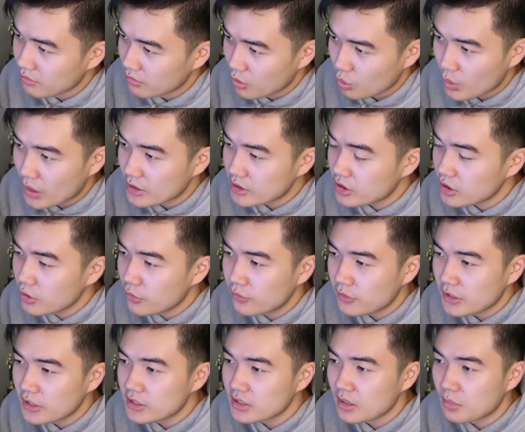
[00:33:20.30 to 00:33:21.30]
The Rescue,
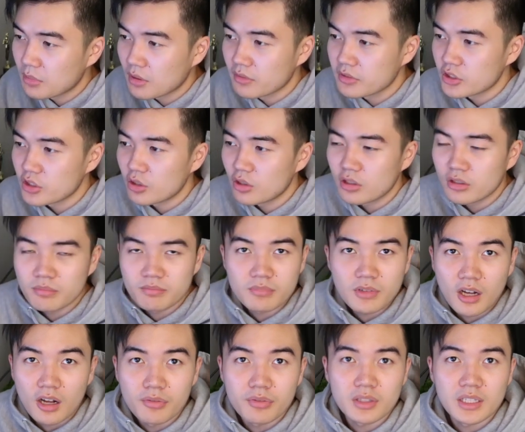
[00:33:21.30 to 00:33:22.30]
Flea, Summer of
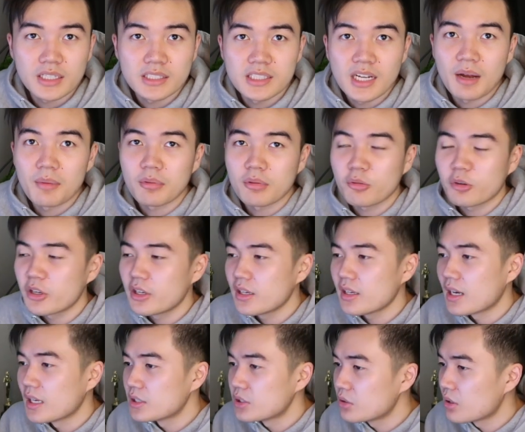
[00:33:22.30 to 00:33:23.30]
Soul, all feel like top
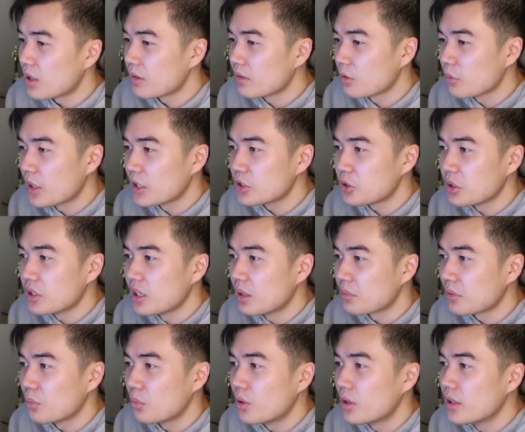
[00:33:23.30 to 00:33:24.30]
3. I still have The Rescue at
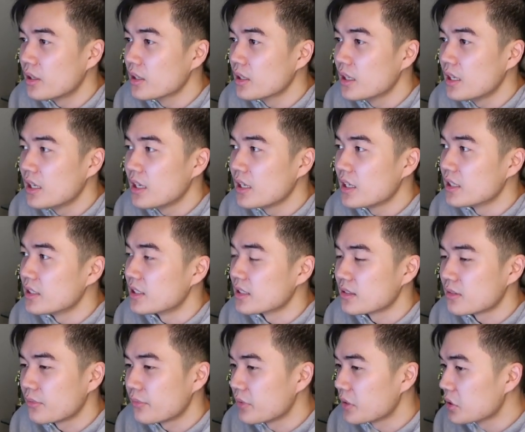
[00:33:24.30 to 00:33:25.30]
number 1. It
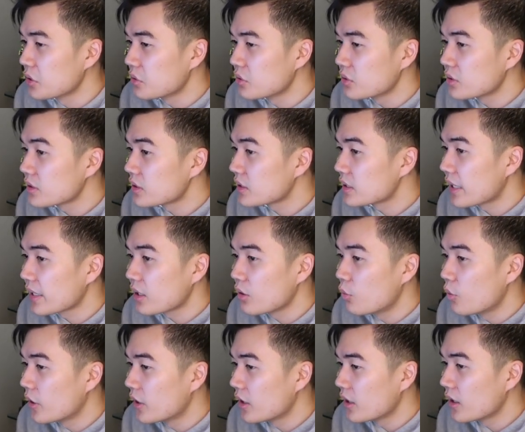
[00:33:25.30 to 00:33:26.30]
just feels like a
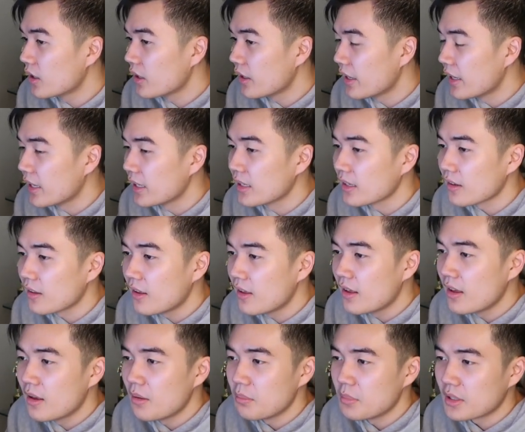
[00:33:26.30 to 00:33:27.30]
winner. And
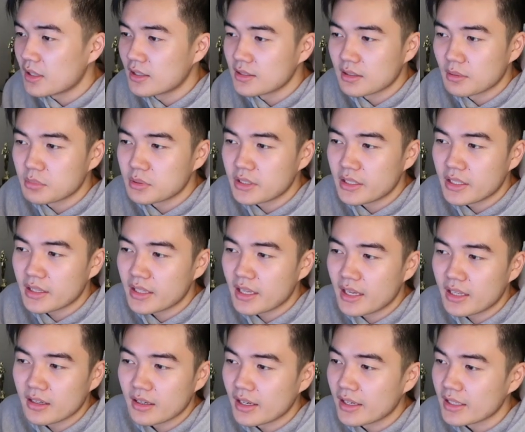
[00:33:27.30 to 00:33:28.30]
because I'm saying
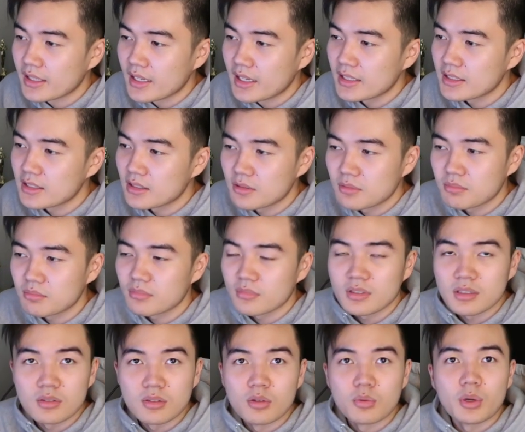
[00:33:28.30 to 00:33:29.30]
that, I guess
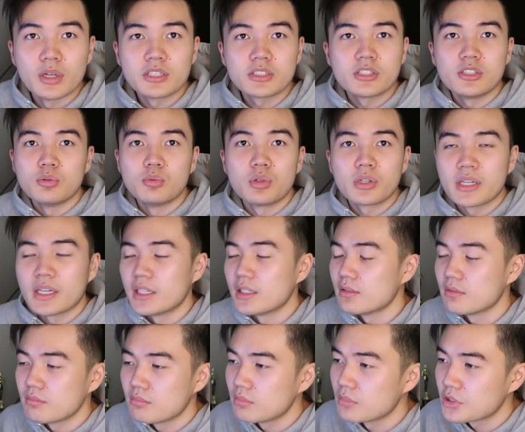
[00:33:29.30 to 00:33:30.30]
The Rescue will
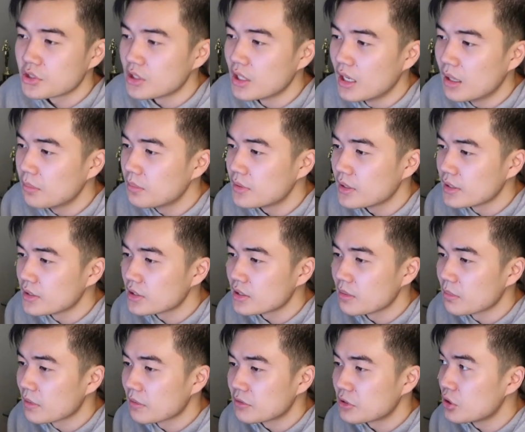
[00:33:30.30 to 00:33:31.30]
get snubbed and
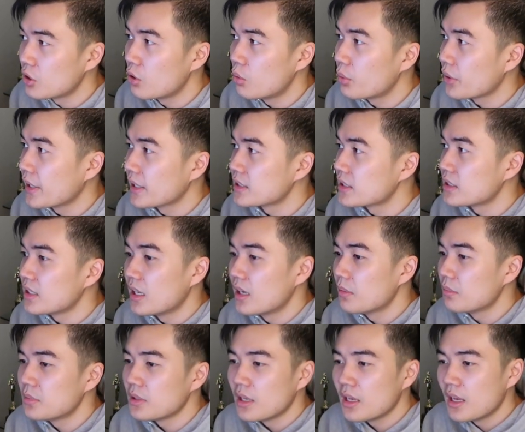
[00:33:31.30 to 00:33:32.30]
Summer of Soul will get
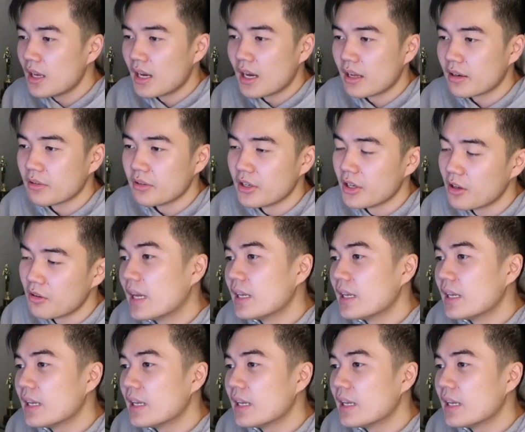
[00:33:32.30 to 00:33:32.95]
snubbed. I don't know.